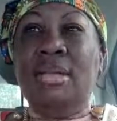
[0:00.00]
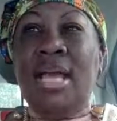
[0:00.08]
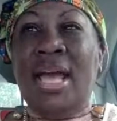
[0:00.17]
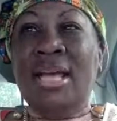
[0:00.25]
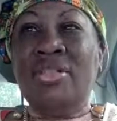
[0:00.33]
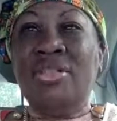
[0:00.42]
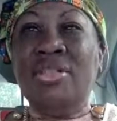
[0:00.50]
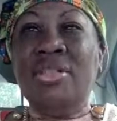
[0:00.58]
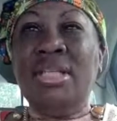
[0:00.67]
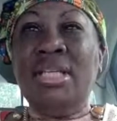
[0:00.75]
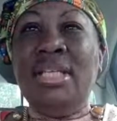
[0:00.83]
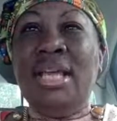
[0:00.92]

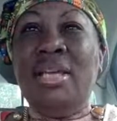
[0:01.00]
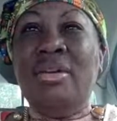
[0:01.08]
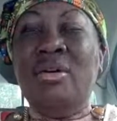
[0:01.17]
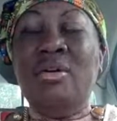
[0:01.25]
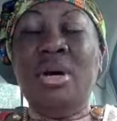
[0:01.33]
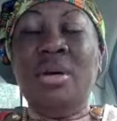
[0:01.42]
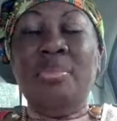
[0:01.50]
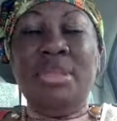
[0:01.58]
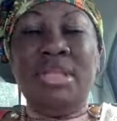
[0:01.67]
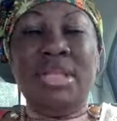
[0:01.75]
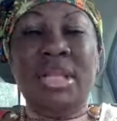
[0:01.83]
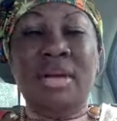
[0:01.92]
actually they go up
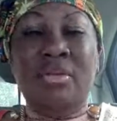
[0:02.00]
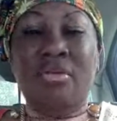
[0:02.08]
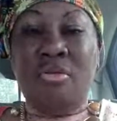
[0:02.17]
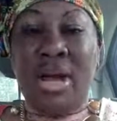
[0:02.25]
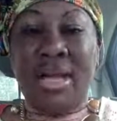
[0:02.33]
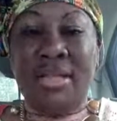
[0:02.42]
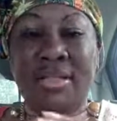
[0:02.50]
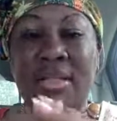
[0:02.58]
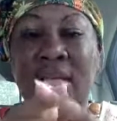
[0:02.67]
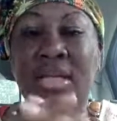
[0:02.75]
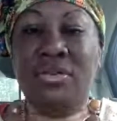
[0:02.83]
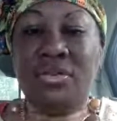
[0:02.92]
until
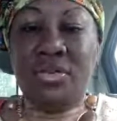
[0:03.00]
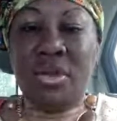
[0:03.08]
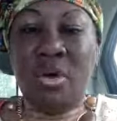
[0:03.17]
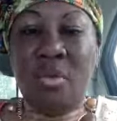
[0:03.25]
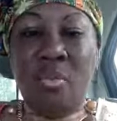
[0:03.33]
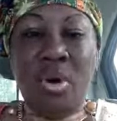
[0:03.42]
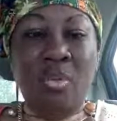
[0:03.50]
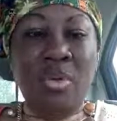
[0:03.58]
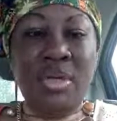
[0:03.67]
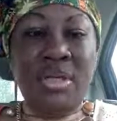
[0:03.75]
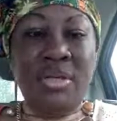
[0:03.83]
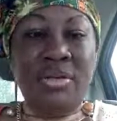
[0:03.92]
Christ. So what
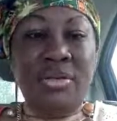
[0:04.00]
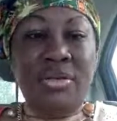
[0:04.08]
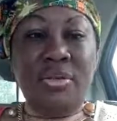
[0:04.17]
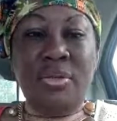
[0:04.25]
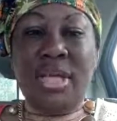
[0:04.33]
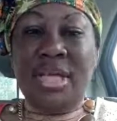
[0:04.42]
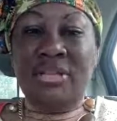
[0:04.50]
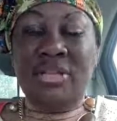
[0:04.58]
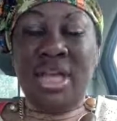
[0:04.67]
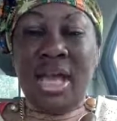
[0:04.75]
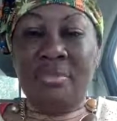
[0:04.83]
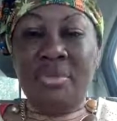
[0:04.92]
we're going to do in
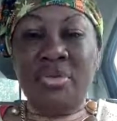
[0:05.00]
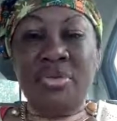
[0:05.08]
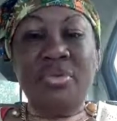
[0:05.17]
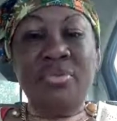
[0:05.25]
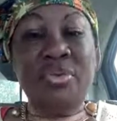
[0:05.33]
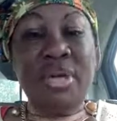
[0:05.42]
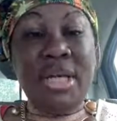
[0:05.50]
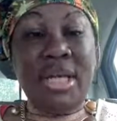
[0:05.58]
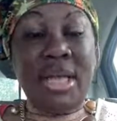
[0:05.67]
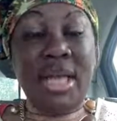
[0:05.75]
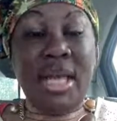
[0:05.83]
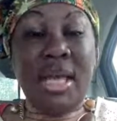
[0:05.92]
chapter
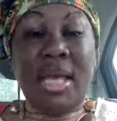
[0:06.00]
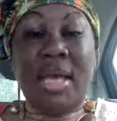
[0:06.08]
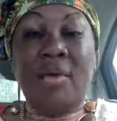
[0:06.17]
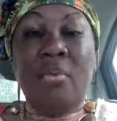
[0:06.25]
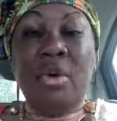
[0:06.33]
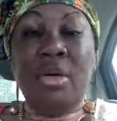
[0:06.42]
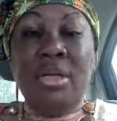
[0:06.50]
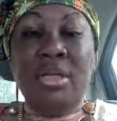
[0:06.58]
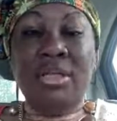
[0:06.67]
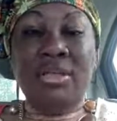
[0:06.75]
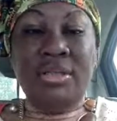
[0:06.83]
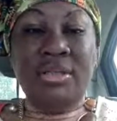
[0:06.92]
3, we're going
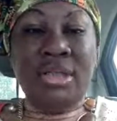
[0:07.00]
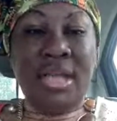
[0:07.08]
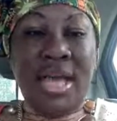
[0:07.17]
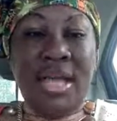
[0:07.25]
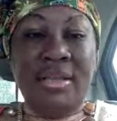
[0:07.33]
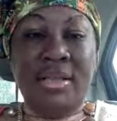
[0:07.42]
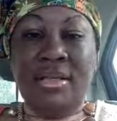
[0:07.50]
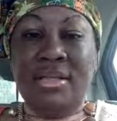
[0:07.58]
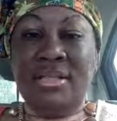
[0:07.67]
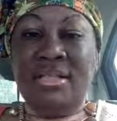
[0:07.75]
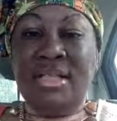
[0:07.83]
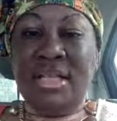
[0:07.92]
to look at the
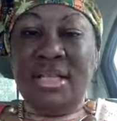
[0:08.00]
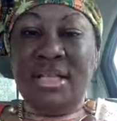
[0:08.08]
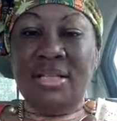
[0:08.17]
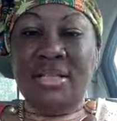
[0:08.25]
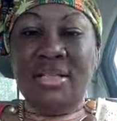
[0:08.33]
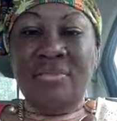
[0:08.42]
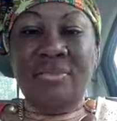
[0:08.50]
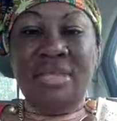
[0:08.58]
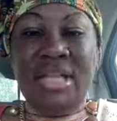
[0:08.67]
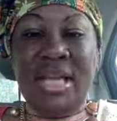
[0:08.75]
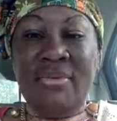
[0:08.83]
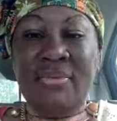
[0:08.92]
descendants of
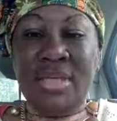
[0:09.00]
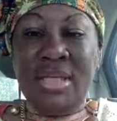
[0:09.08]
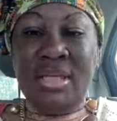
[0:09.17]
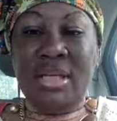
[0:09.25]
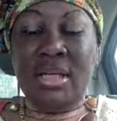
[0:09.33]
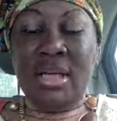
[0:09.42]
David